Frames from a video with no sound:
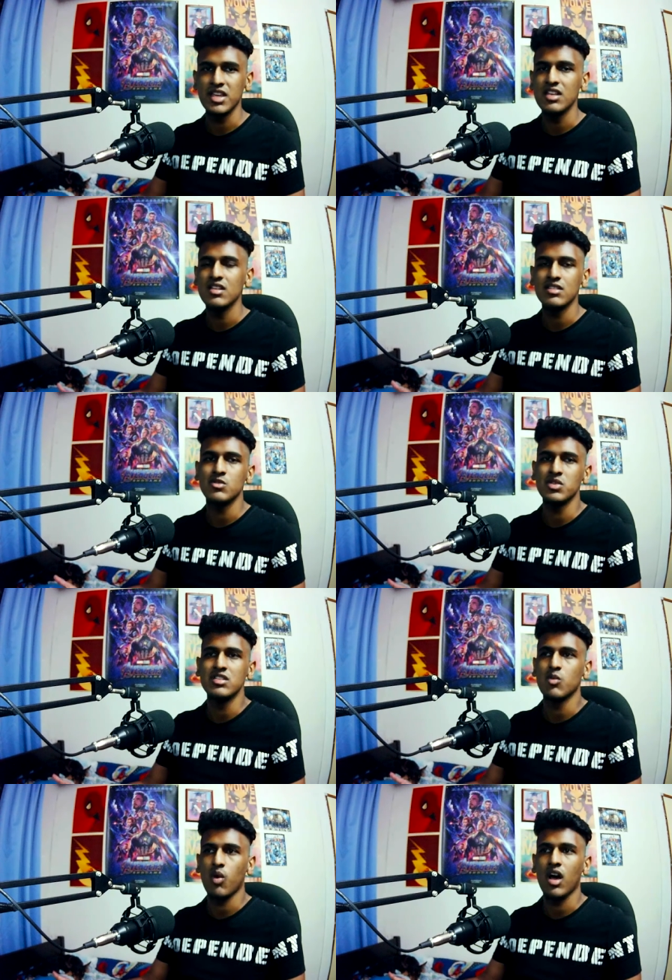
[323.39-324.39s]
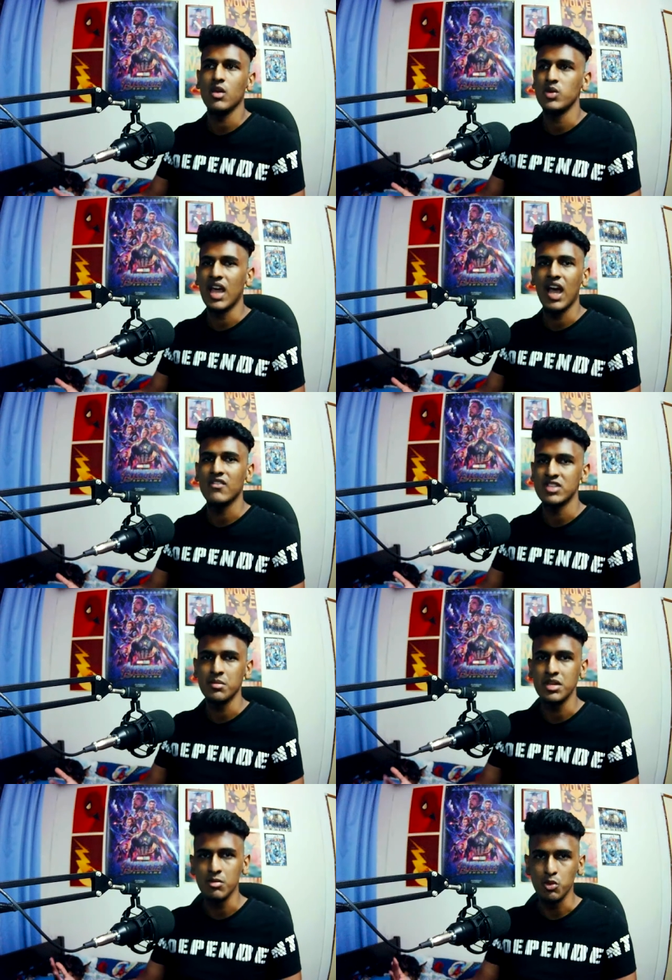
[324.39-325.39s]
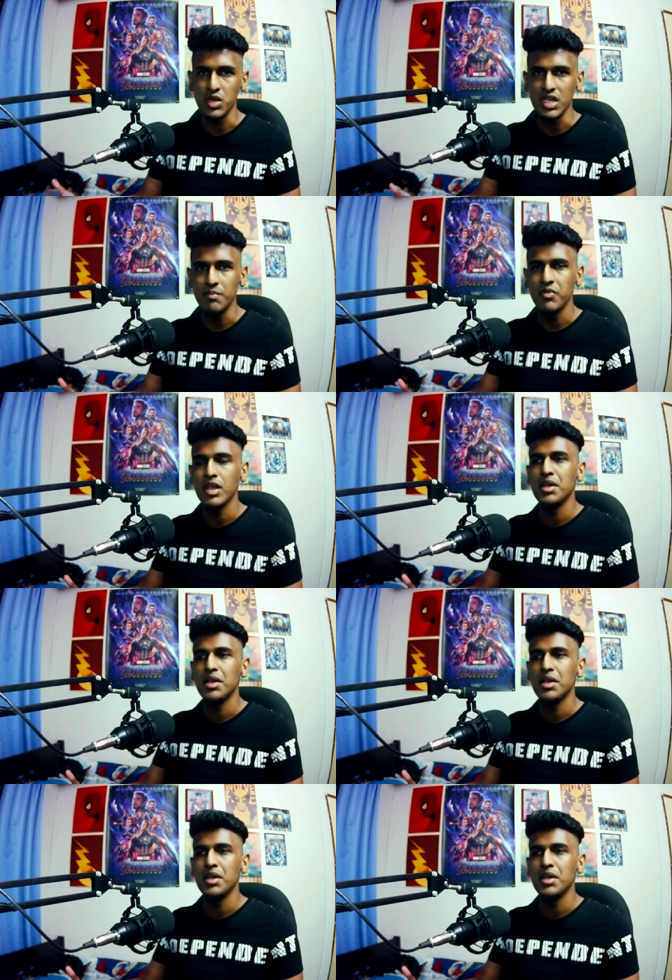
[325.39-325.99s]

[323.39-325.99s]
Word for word: He is the reason why we have WWE.